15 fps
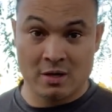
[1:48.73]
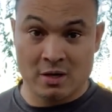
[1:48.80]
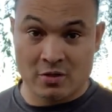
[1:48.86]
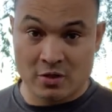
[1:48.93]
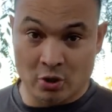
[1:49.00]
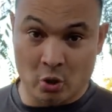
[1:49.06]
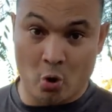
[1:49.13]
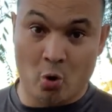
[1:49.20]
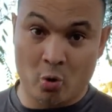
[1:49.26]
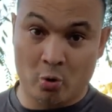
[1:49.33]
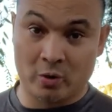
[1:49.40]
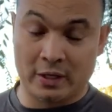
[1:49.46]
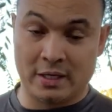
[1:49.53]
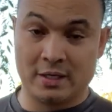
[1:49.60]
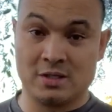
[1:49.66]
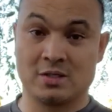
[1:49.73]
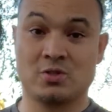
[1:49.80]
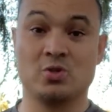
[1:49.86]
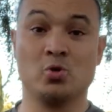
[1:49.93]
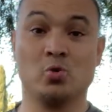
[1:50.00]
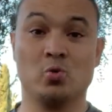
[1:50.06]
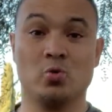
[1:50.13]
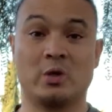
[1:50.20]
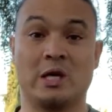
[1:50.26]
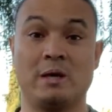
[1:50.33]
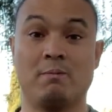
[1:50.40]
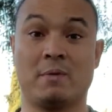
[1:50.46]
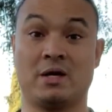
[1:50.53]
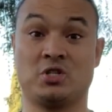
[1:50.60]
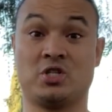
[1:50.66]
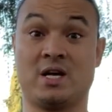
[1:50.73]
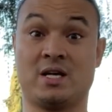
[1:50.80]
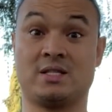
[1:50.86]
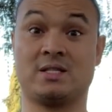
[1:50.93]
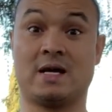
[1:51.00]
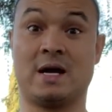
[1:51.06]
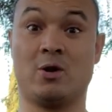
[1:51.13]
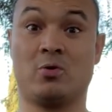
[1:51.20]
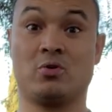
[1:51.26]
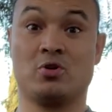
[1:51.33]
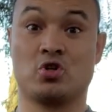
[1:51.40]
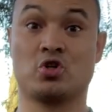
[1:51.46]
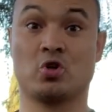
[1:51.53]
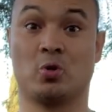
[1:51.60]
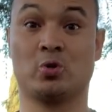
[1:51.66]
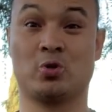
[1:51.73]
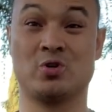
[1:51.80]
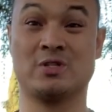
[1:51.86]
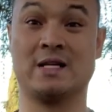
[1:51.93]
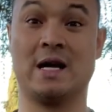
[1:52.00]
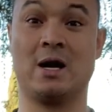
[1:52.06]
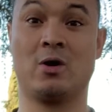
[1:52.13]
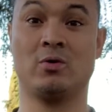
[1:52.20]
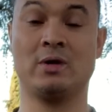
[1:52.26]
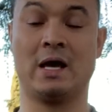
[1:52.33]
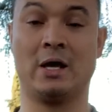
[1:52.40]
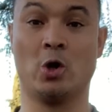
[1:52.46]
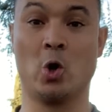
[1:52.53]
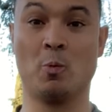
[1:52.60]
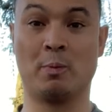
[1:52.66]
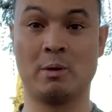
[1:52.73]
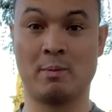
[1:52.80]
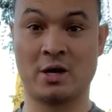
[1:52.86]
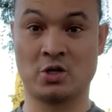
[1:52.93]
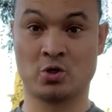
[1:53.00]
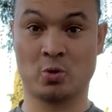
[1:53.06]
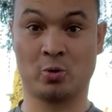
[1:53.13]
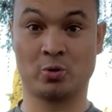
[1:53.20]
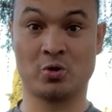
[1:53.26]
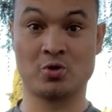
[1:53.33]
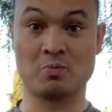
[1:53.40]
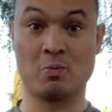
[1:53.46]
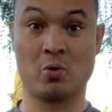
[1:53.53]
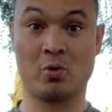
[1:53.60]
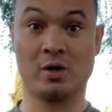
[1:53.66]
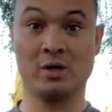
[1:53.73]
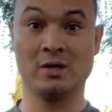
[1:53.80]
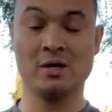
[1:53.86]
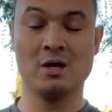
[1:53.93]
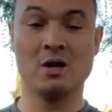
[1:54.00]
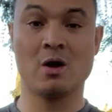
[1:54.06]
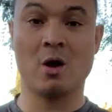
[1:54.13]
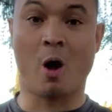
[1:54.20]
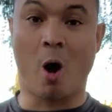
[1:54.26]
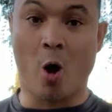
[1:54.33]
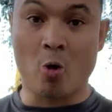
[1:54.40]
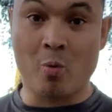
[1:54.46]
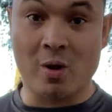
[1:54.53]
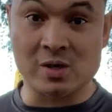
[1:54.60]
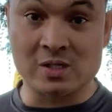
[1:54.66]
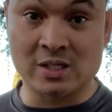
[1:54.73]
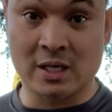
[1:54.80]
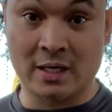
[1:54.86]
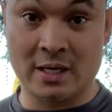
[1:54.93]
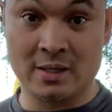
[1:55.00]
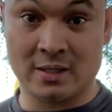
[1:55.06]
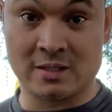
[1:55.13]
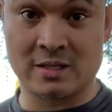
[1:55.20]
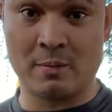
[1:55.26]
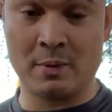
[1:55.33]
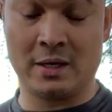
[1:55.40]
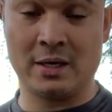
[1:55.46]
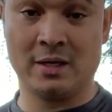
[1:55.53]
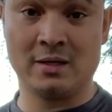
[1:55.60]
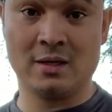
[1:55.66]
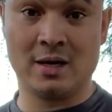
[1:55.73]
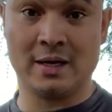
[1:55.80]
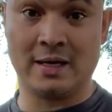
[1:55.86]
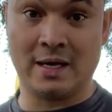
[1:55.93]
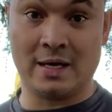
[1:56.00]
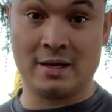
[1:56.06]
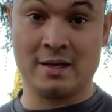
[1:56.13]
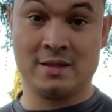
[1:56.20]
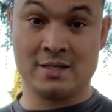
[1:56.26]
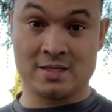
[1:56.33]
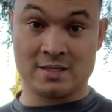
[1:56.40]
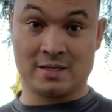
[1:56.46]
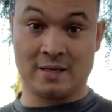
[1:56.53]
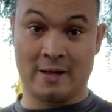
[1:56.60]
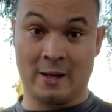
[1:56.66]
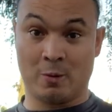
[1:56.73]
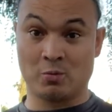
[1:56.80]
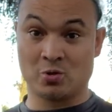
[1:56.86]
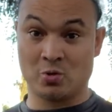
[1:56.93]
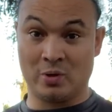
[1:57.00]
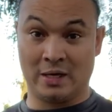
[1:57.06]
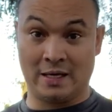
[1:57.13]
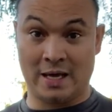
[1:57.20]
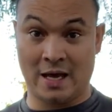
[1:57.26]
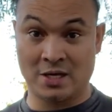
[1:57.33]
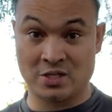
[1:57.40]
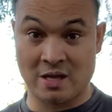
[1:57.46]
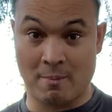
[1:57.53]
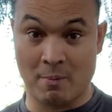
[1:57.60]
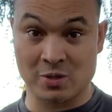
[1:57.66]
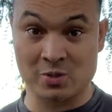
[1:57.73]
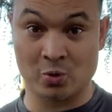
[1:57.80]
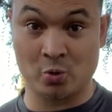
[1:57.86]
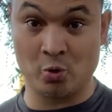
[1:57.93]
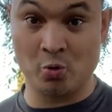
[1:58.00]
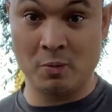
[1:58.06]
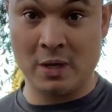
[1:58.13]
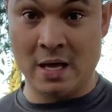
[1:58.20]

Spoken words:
The goal is to keep my chest out, shoulders down, and open my shoulders more, all while sucking the stomach in. Again, this is going to help to engage that muscle group.